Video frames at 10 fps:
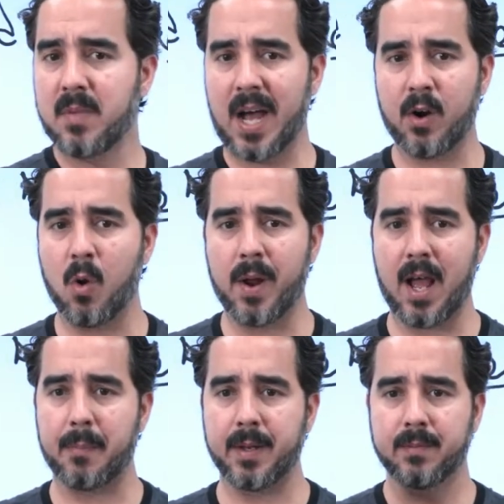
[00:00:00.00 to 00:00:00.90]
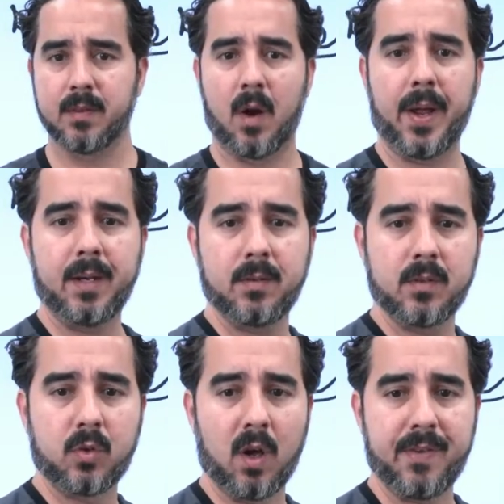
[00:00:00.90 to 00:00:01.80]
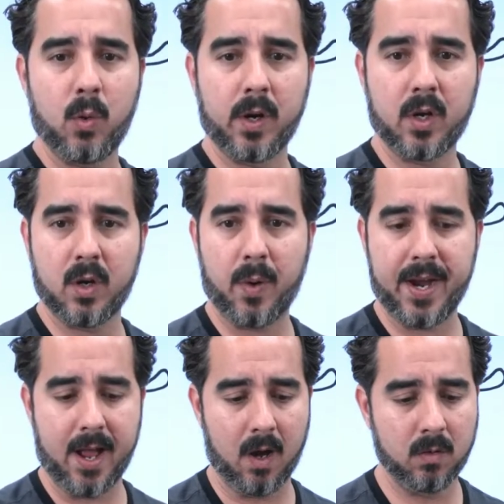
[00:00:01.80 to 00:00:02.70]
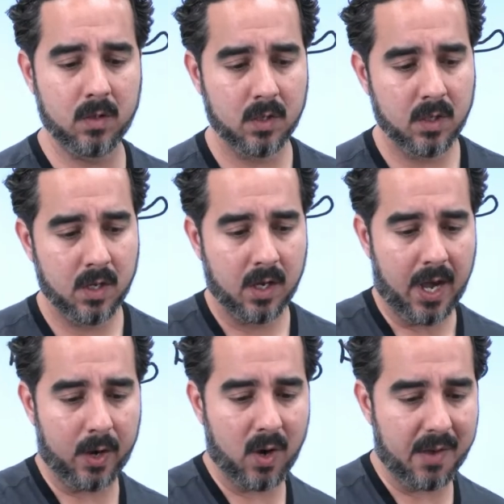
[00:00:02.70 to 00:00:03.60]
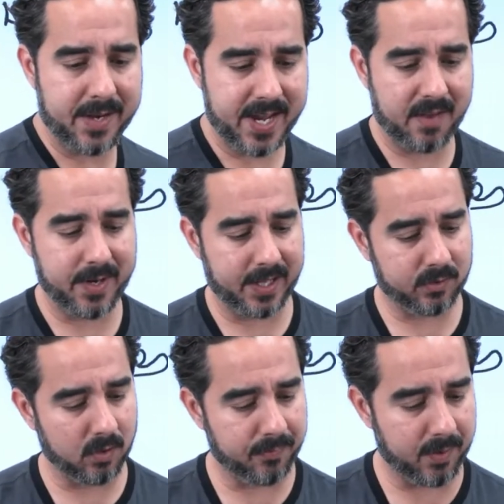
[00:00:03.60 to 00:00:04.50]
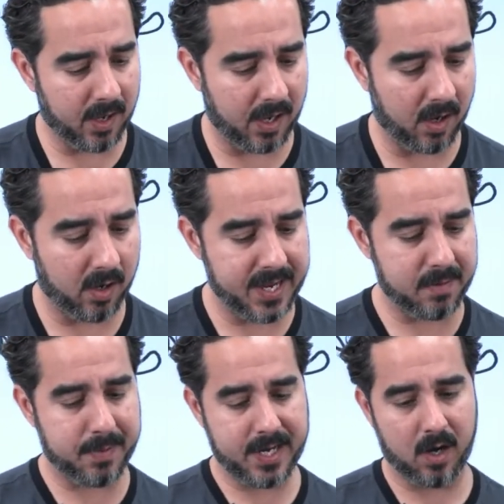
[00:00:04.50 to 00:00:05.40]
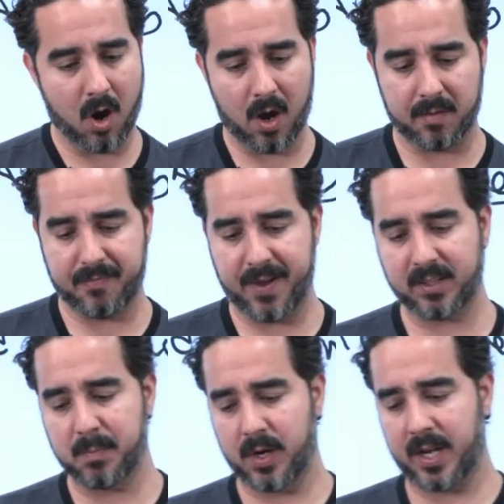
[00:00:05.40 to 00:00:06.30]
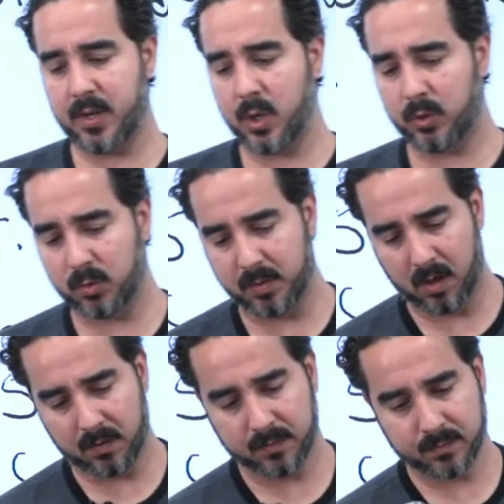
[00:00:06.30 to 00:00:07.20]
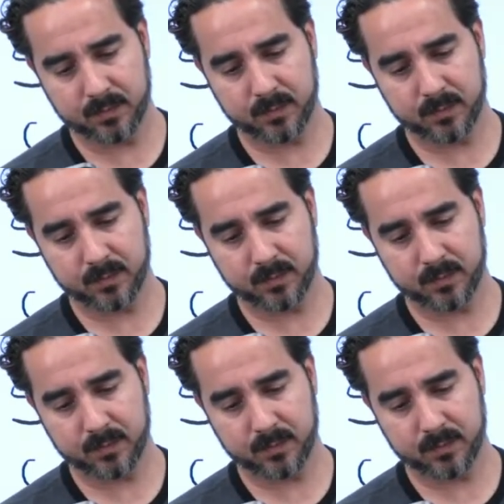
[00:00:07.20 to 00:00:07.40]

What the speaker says: I don't know what happened, all right? So I think we're good right now. I don't have any evidence of it being gone on Facebook and YouTube, though.